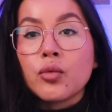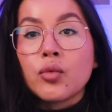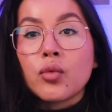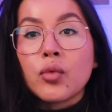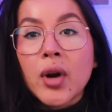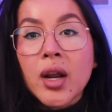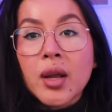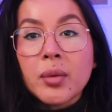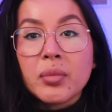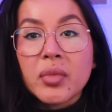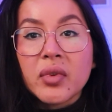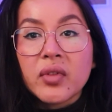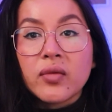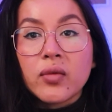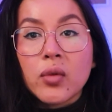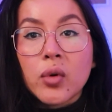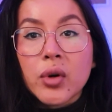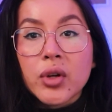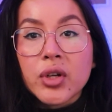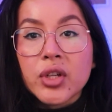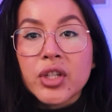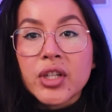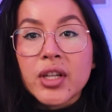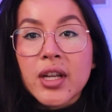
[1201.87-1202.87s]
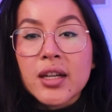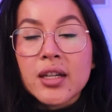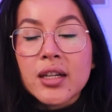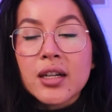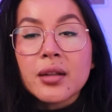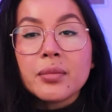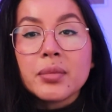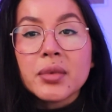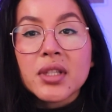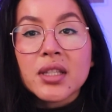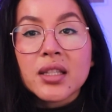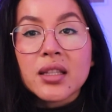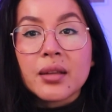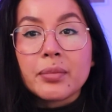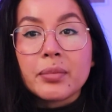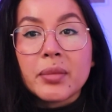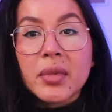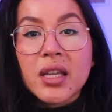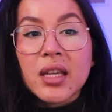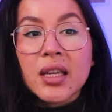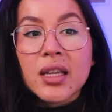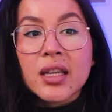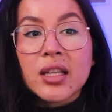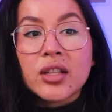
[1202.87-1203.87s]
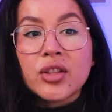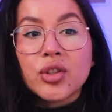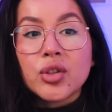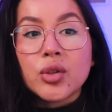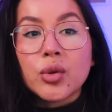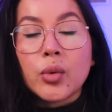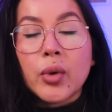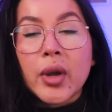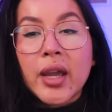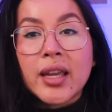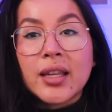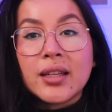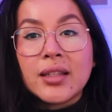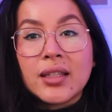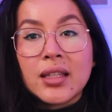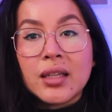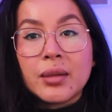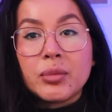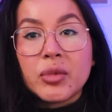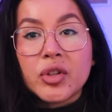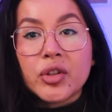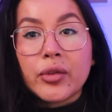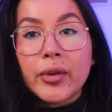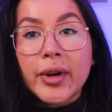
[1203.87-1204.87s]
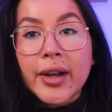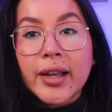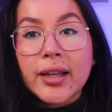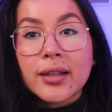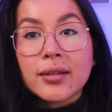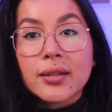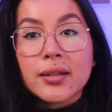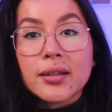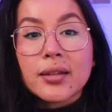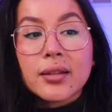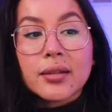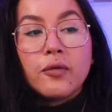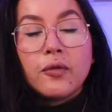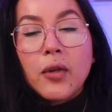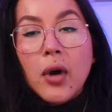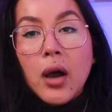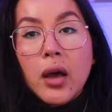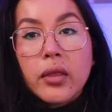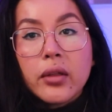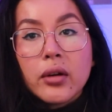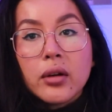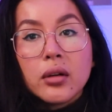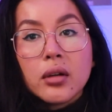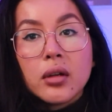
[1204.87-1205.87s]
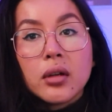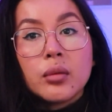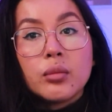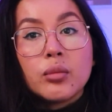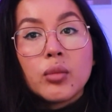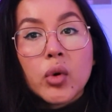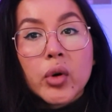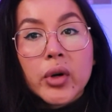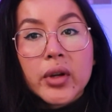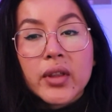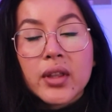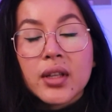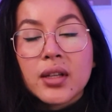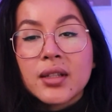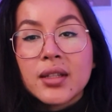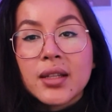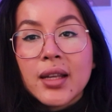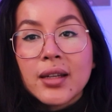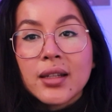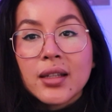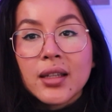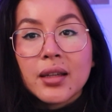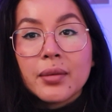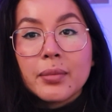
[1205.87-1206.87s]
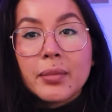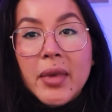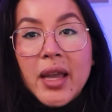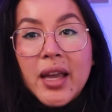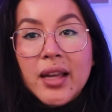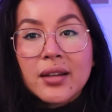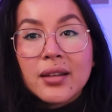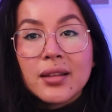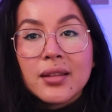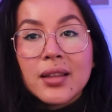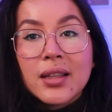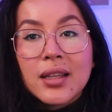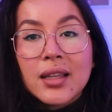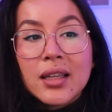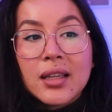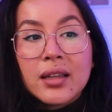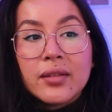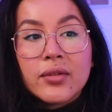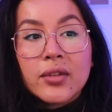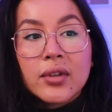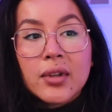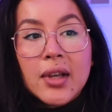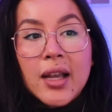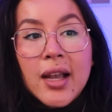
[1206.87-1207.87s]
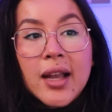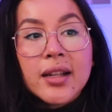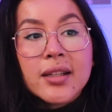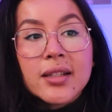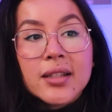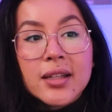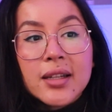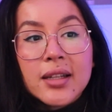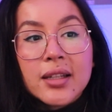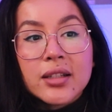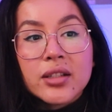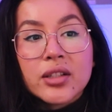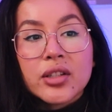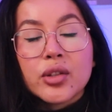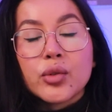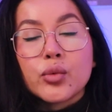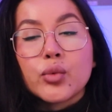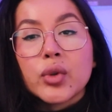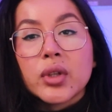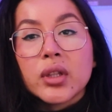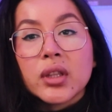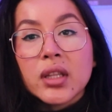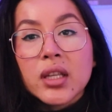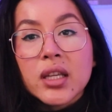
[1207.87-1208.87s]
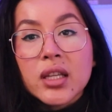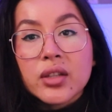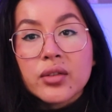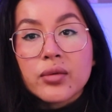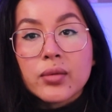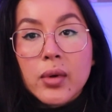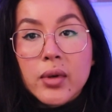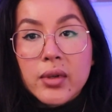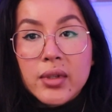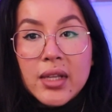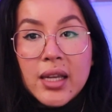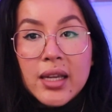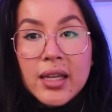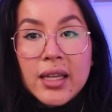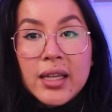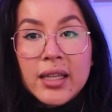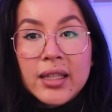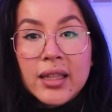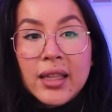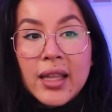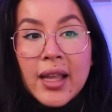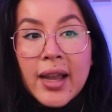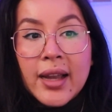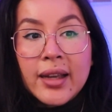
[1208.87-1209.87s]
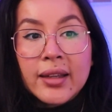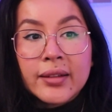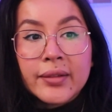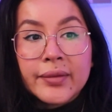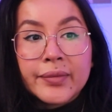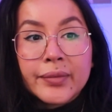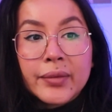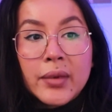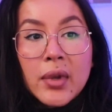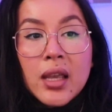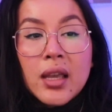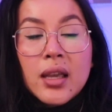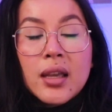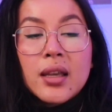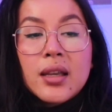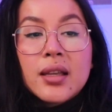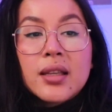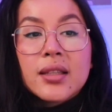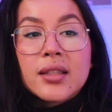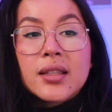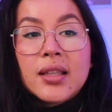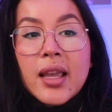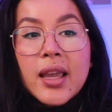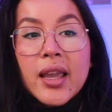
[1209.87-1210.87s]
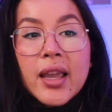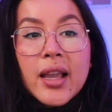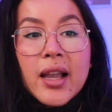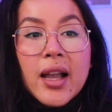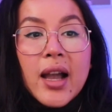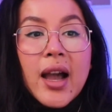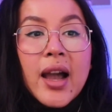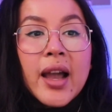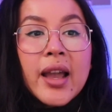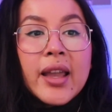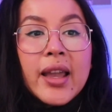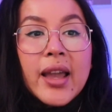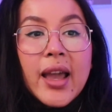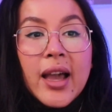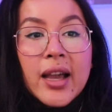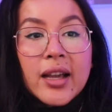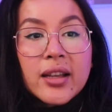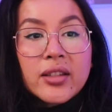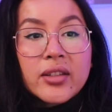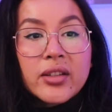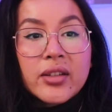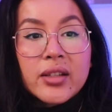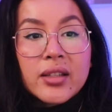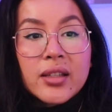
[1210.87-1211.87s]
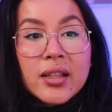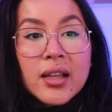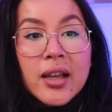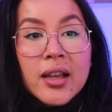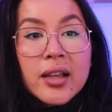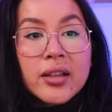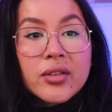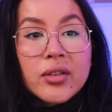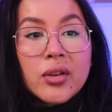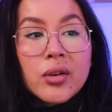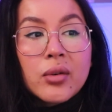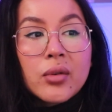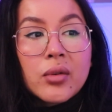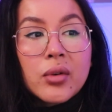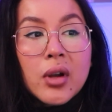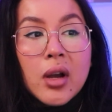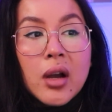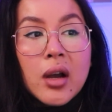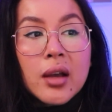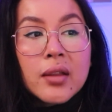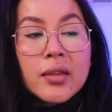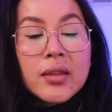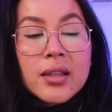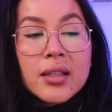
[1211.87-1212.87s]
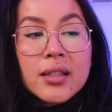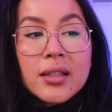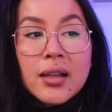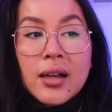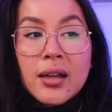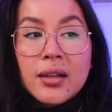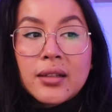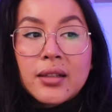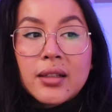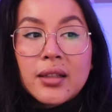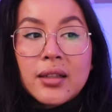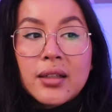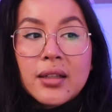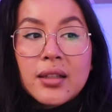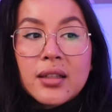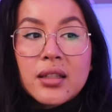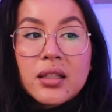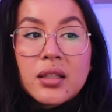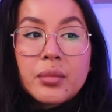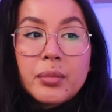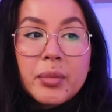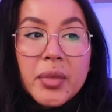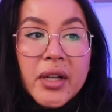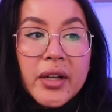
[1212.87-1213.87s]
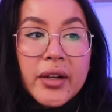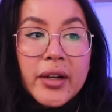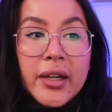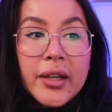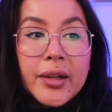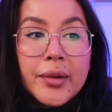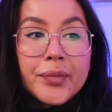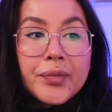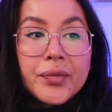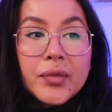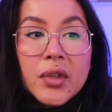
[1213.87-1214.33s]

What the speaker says: right before she ended up slipping into a deep trance. Father Amorth then commanded the evil entity to release Rosa in Latin, saying, "I exorcise, O God, this unclean spirit."